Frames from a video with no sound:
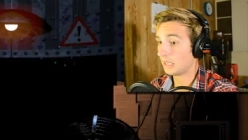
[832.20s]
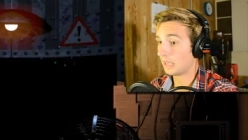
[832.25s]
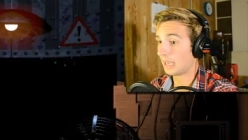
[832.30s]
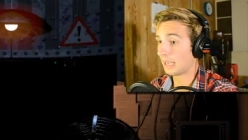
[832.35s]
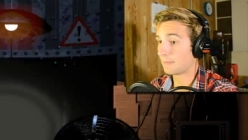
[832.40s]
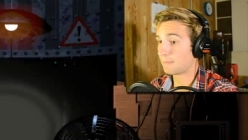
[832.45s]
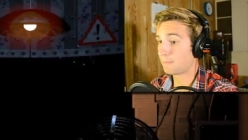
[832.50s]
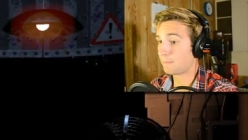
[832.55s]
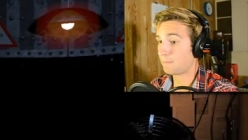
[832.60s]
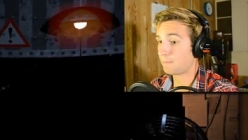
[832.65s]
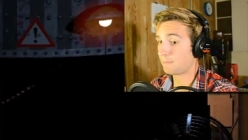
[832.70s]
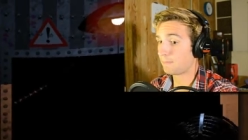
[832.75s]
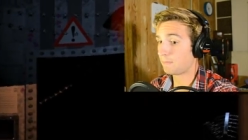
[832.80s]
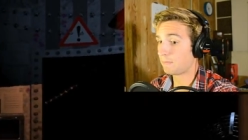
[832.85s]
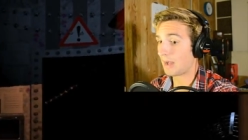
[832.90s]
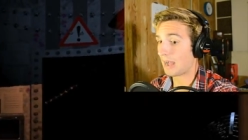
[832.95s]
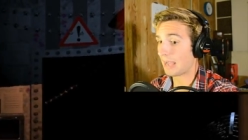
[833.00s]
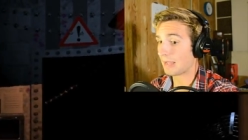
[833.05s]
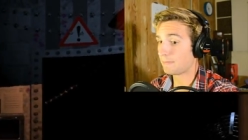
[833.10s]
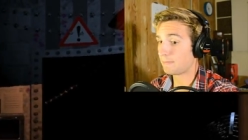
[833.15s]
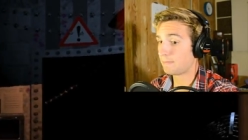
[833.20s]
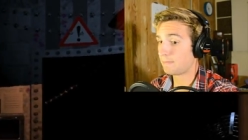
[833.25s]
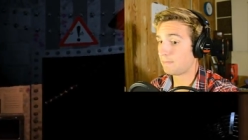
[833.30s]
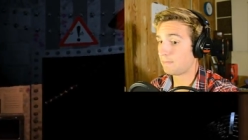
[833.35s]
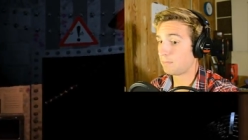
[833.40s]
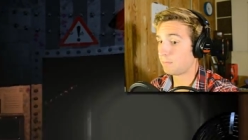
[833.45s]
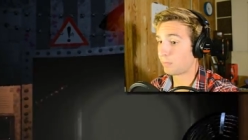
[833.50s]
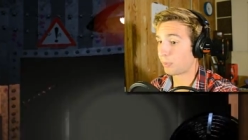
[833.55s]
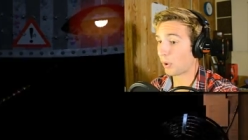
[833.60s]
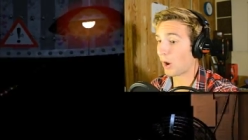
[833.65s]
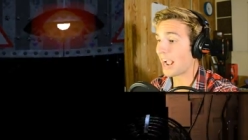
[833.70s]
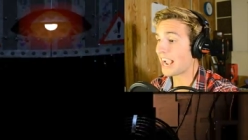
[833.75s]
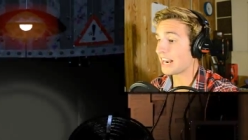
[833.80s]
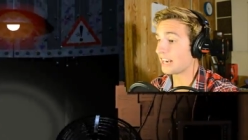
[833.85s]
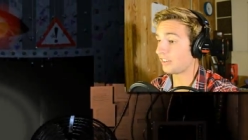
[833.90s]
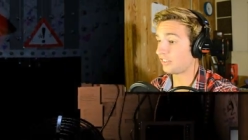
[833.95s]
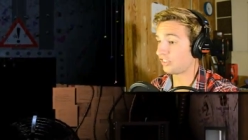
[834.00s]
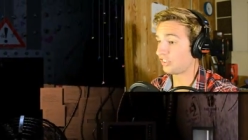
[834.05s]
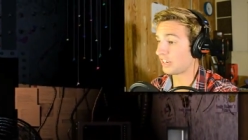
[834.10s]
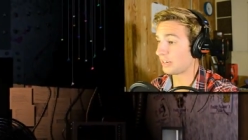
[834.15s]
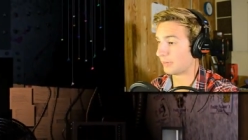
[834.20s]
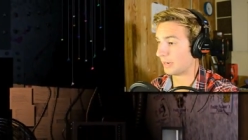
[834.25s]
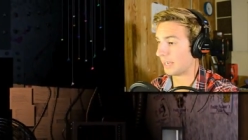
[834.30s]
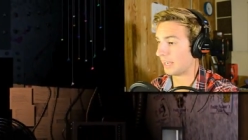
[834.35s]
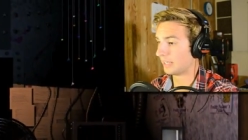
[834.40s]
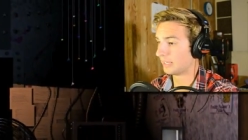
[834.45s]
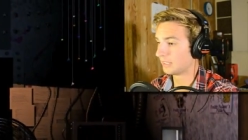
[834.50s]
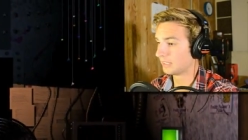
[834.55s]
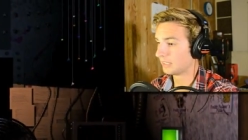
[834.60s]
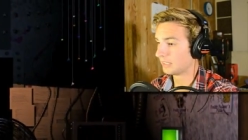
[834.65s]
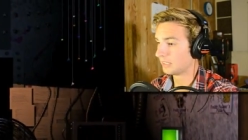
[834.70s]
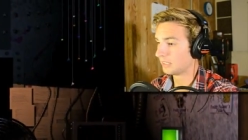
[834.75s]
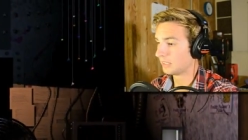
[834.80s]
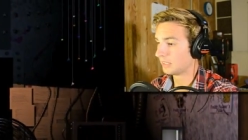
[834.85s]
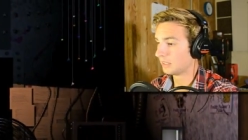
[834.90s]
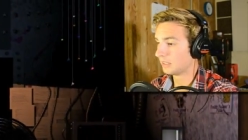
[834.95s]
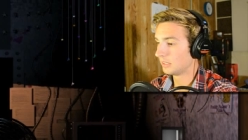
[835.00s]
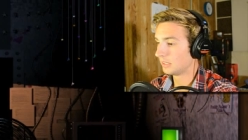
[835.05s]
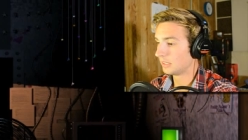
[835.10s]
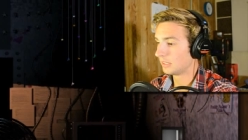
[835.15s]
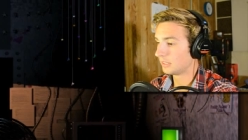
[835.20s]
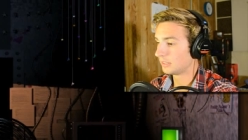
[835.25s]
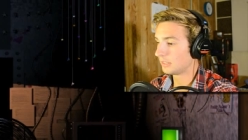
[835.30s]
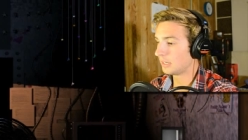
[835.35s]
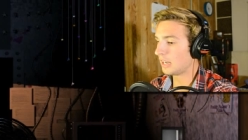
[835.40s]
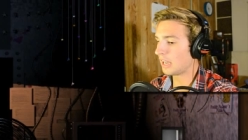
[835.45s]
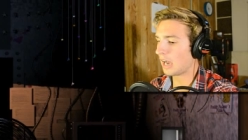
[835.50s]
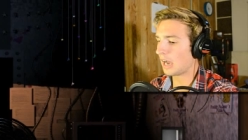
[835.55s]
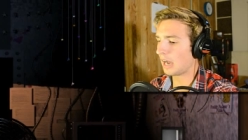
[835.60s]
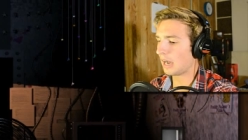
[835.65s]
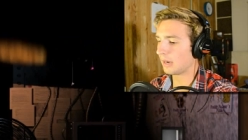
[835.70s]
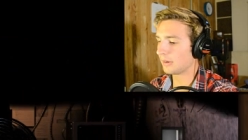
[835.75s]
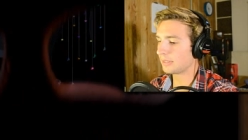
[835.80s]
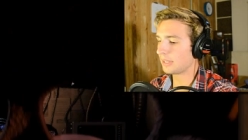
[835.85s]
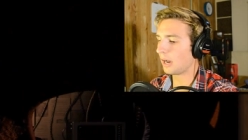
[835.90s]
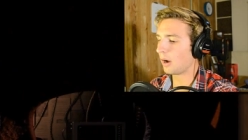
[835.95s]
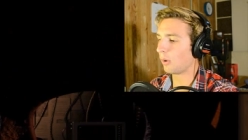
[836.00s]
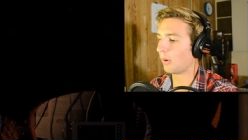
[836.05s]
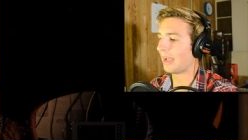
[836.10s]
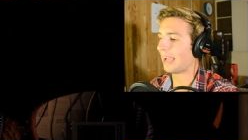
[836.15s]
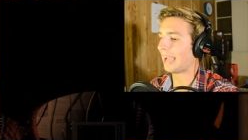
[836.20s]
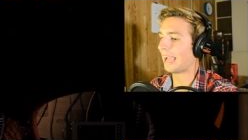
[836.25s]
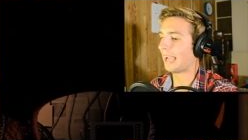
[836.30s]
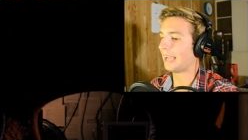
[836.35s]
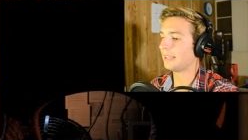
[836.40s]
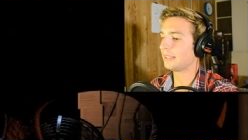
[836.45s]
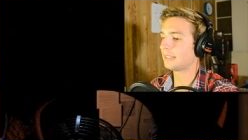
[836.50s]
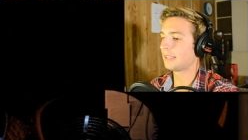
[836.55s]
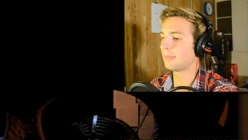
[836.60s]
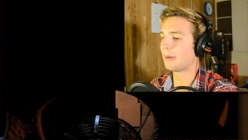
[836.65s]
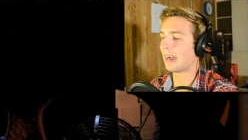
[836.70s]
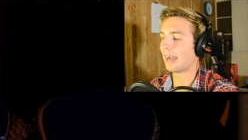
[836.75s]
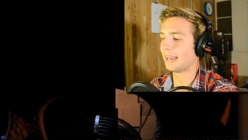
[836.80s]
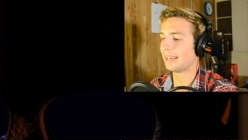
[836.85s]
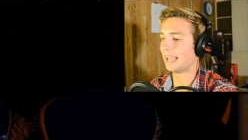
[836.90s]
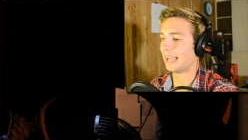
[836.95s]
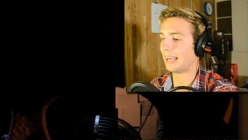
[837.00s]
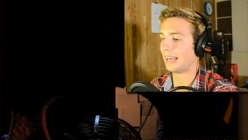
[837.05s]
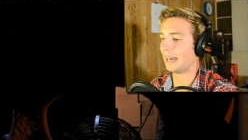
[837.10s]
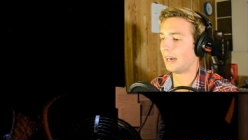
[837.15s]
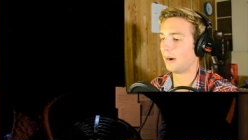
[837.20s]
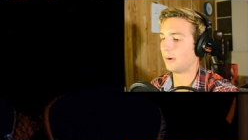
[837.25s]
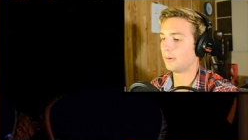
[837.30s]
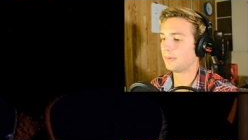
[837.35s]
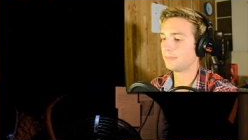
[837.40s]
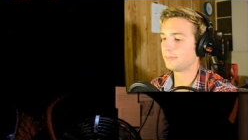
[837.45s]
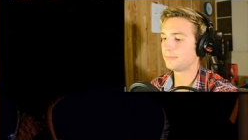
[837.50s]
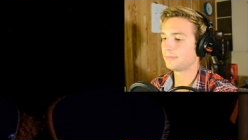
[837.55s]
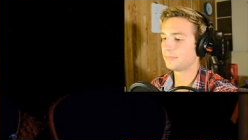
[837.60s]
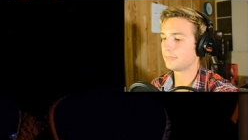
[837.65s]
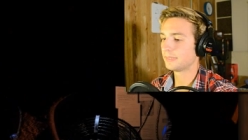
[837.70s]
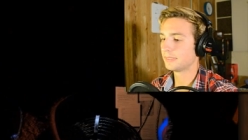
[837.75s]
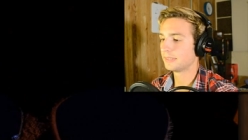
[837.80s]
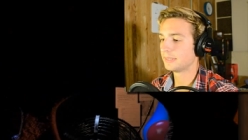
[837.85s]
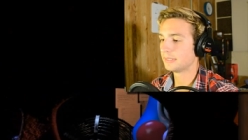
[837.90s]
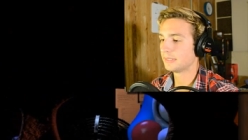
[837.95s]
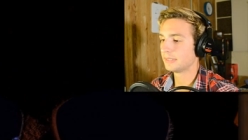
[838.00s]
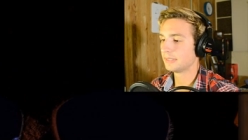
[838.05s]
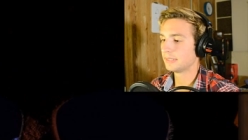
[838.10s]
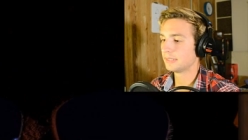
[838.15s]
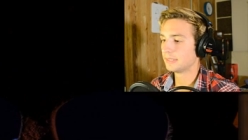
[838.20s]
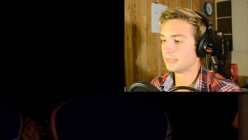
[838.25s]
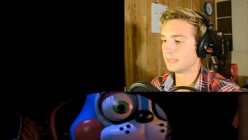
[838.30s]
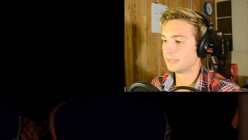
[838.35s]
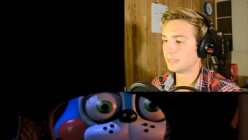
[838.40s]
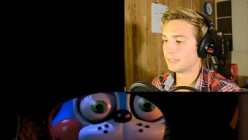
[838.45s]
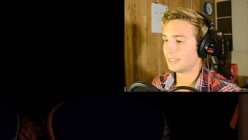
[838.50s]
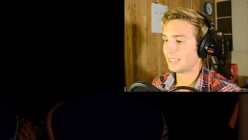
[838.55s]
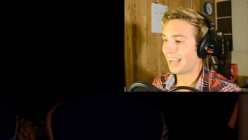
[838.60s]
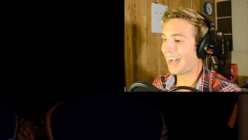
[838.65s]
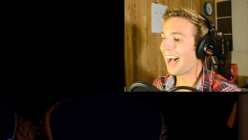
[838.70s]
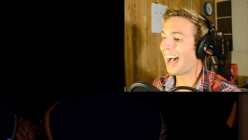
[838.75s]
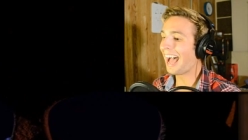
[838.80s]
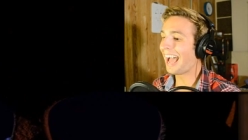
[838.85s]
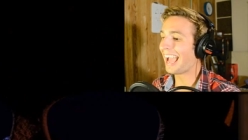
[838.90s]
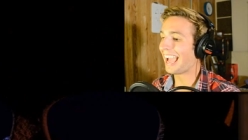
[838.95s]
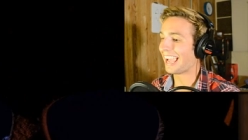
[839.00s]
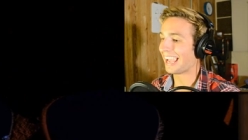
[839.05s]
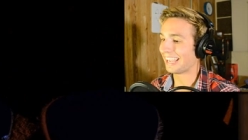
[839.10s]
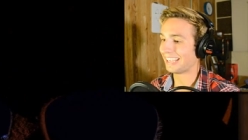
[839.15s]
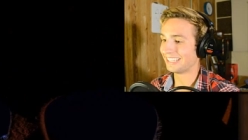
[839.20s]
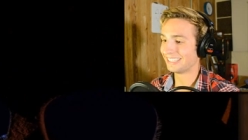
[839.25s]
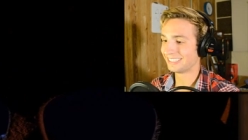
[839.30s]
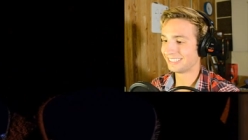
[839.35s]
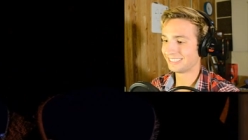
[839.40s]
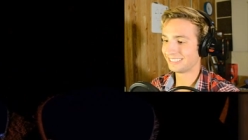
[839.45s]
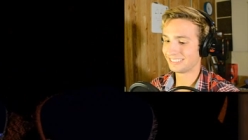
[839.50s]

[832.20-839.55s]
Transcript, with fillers: I, I pray to Sheba. No, go away. Come on now. Hi.